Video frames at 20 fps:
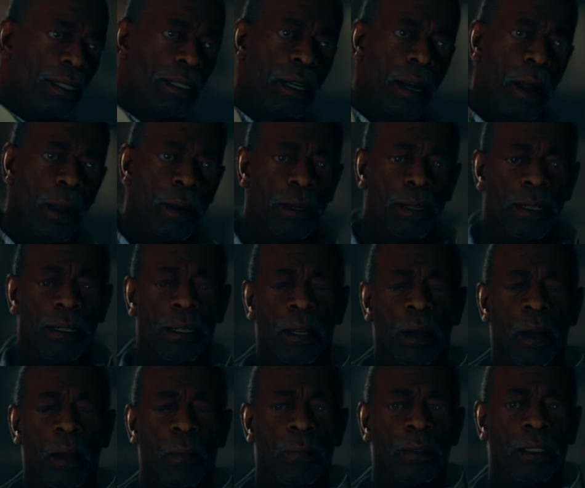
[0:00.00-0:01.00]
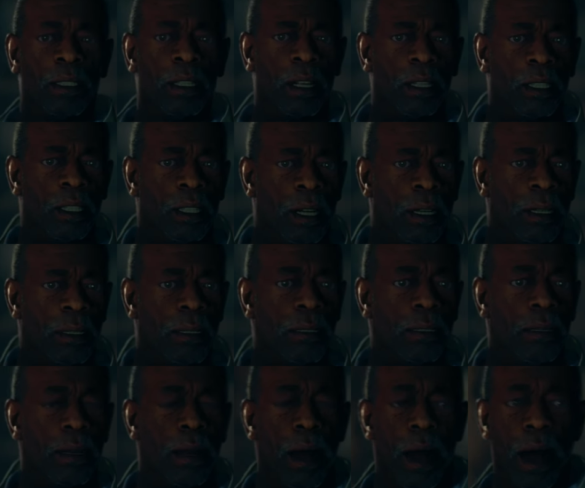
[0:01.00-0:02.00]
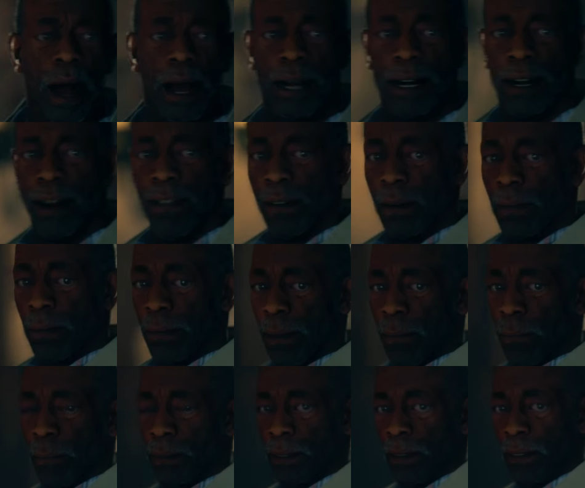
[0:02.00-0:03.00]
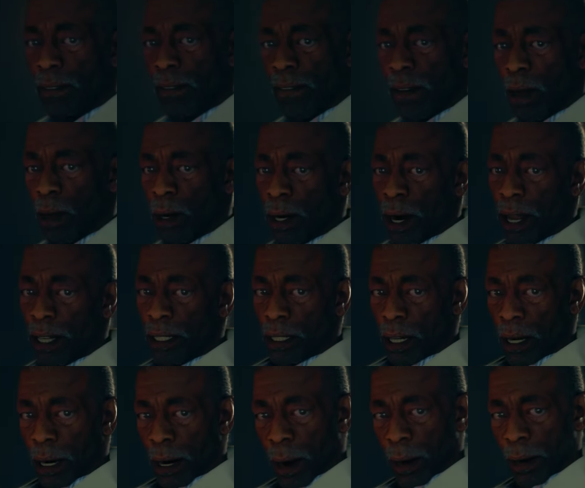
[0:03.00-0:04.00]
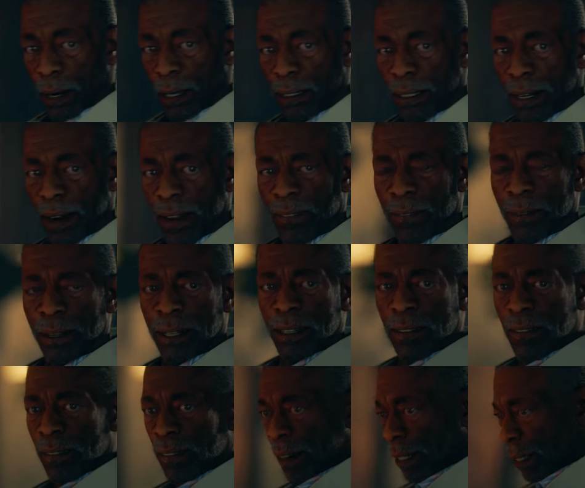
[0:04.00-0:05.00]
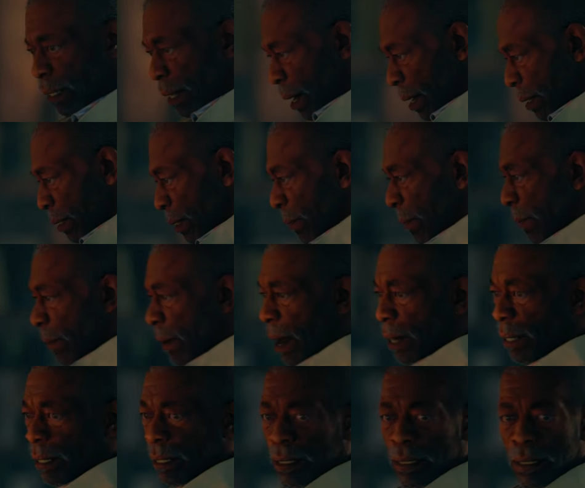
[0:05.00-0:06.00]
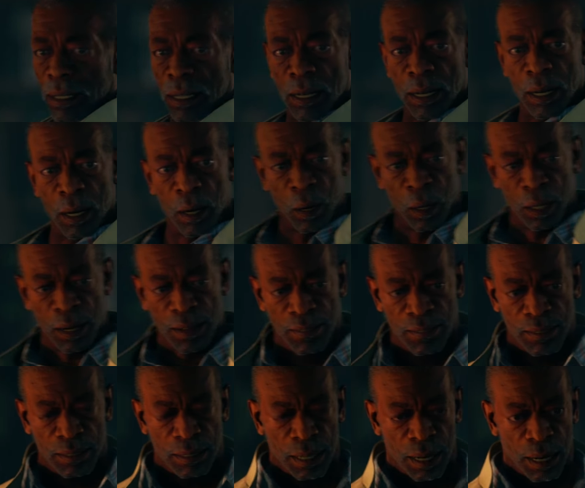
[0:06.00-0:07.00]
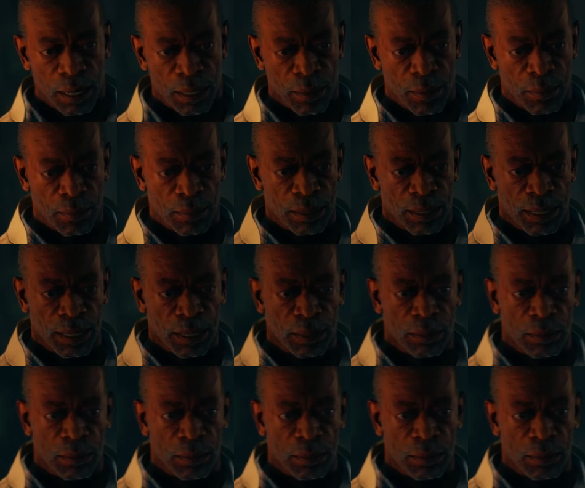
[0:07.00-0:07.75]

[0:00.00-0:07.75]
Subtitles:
started in Hope's Junction, high-level members of the Foundation harnessed every defense against the Blight, including physical intimacy.